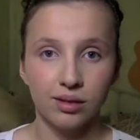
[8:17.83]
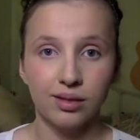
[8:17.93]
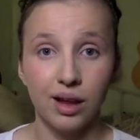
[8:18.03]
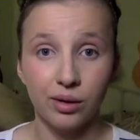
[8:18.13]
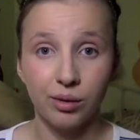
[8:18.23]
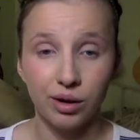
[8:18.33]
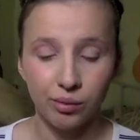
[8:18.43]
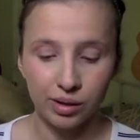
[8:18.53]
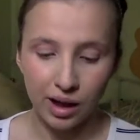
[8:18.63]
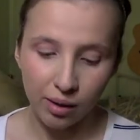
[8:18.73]
Now that we're done
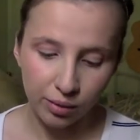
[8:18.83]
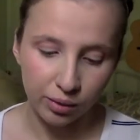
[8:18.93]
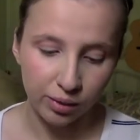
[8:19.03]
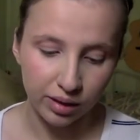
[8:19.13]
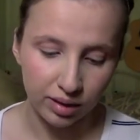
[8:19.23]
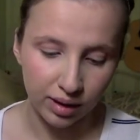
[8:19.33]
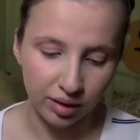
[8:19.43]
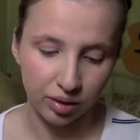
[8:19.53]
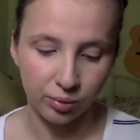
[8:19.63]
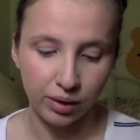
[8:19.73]
with that, we're going to take
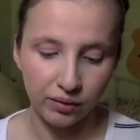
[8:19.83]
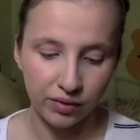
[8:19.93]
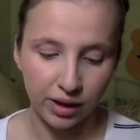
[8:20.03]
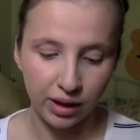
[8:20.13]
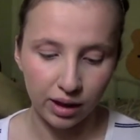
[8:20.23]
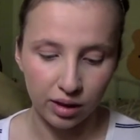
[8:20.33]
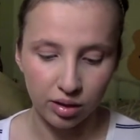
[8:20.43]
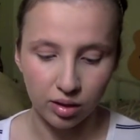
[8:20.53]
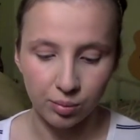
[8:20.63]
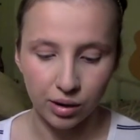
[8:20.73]
Sweet Fig and
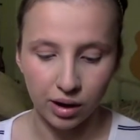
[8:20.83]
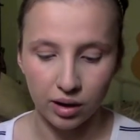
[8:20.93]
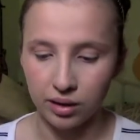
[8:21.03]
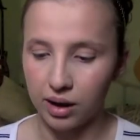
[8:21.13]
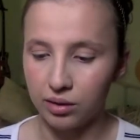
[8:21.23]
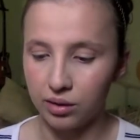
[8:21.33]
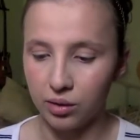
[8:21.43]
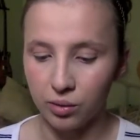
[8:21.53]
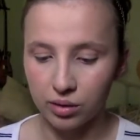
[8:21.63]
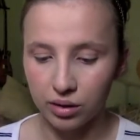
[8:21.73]
just put it on the outer
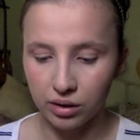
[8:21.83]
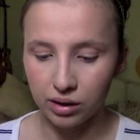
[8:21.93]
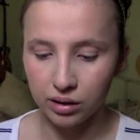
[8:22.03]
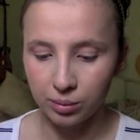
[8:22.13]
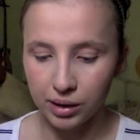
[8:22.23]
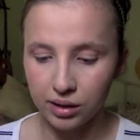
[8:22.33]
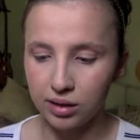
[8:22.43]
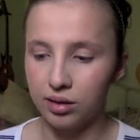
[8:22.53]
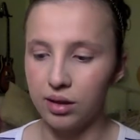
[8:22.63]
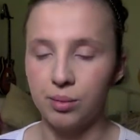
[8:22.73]
corner a little bit to
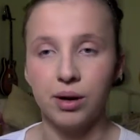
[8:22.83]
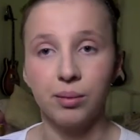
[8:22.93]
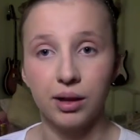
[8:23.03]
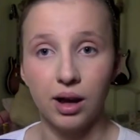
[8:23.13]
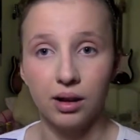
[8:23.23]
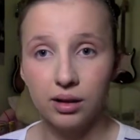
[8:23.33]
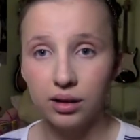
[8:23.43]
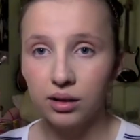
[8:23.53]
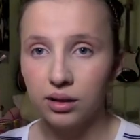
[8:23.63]
deepen up the color.